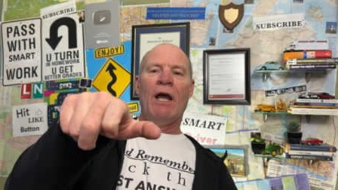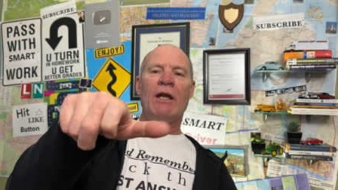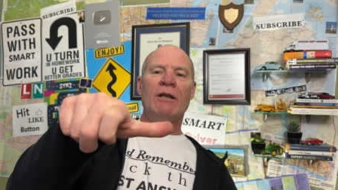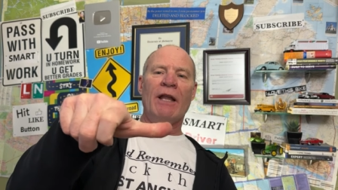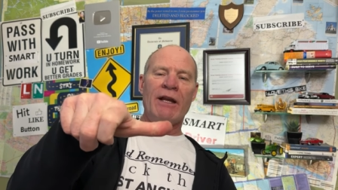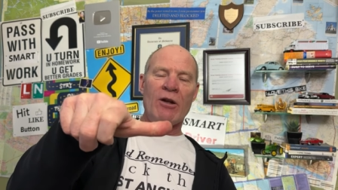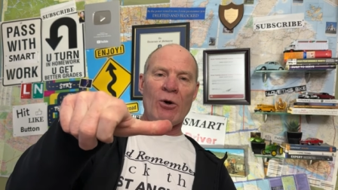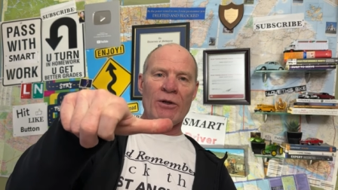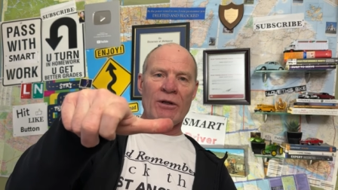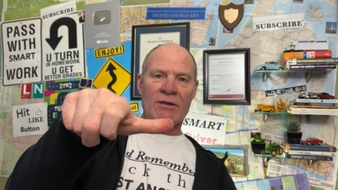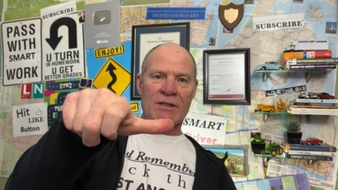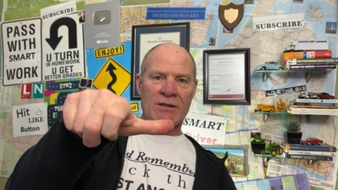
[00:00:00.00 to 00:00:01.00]
let go of
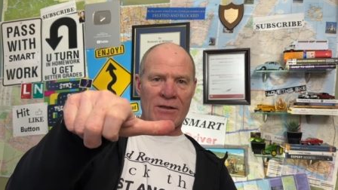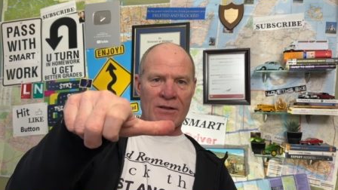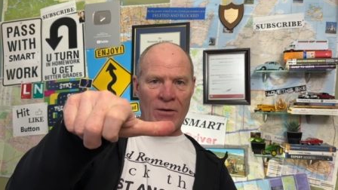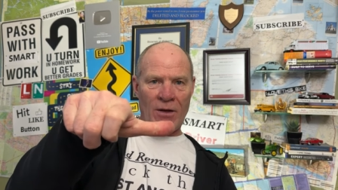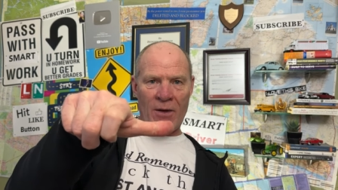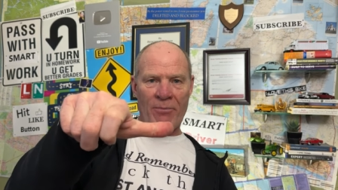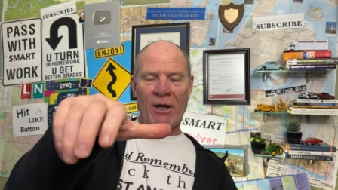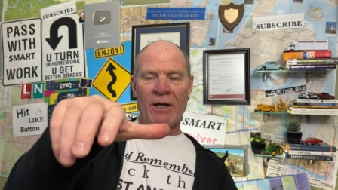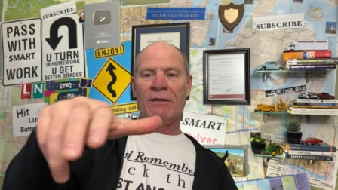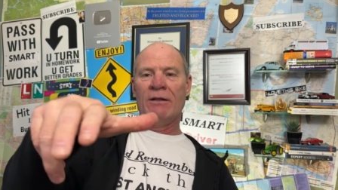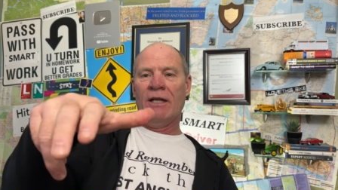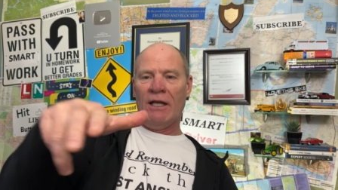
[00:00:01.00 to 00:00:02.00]
this, the lock
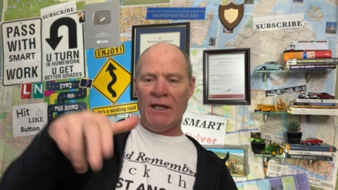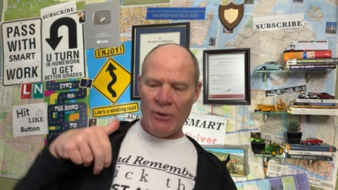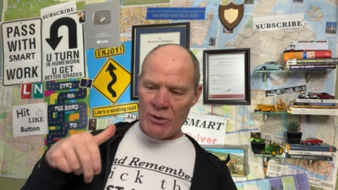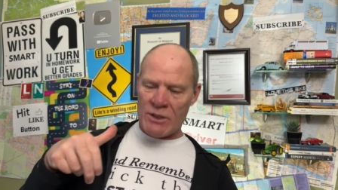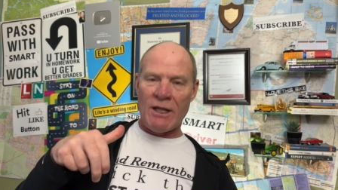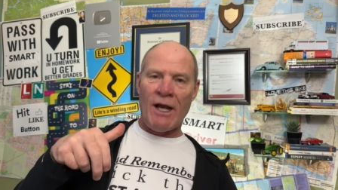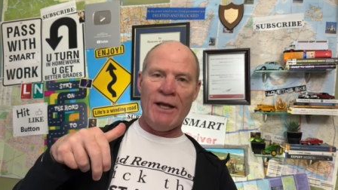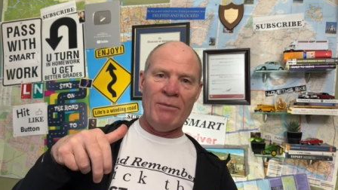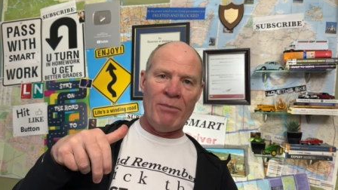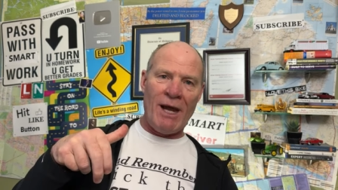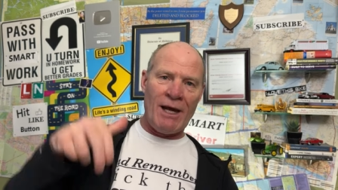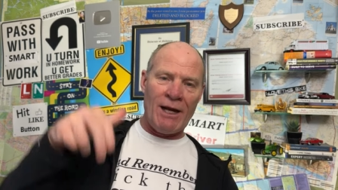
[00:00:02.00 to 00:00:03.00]
button, you slide it
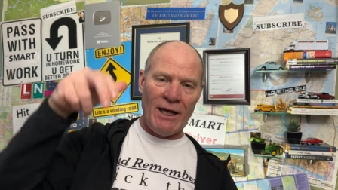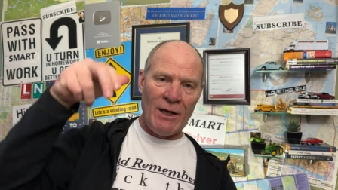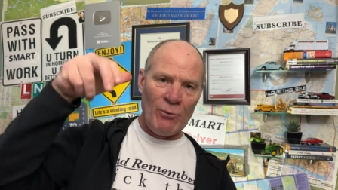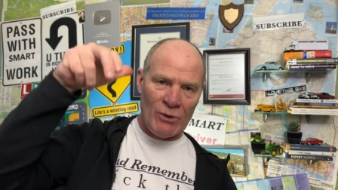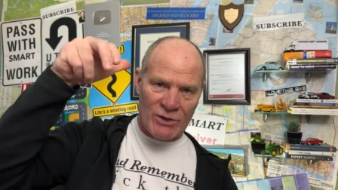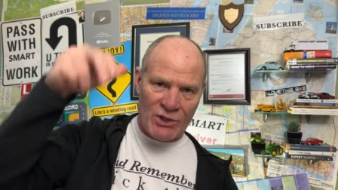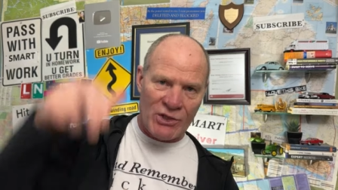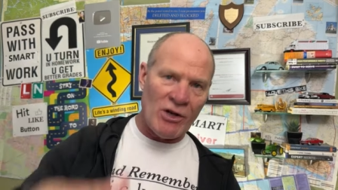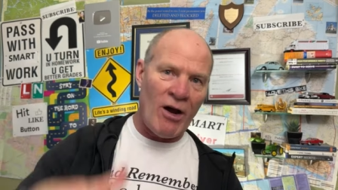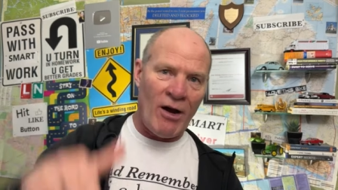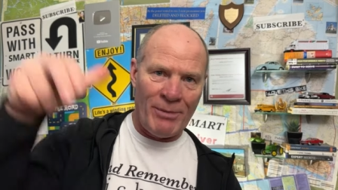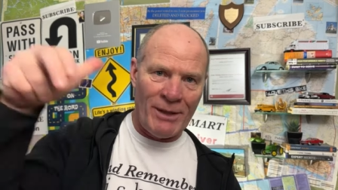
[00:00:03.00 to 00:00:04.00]
back, it will
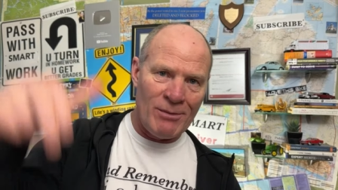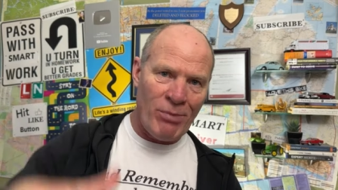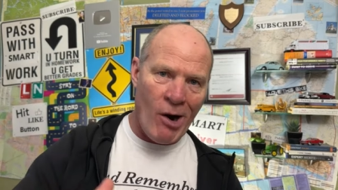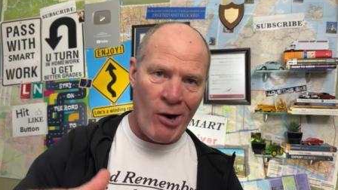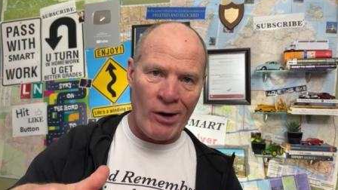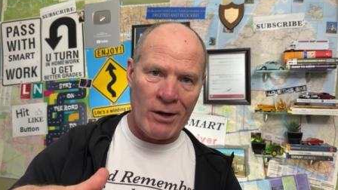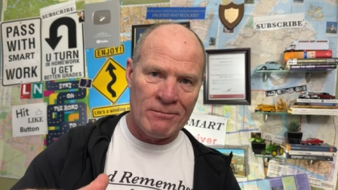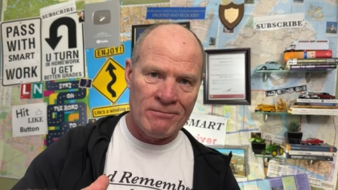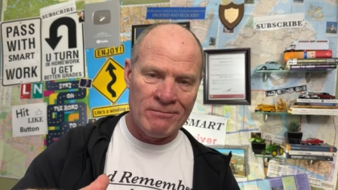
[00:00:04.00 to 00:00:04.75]
stop in park.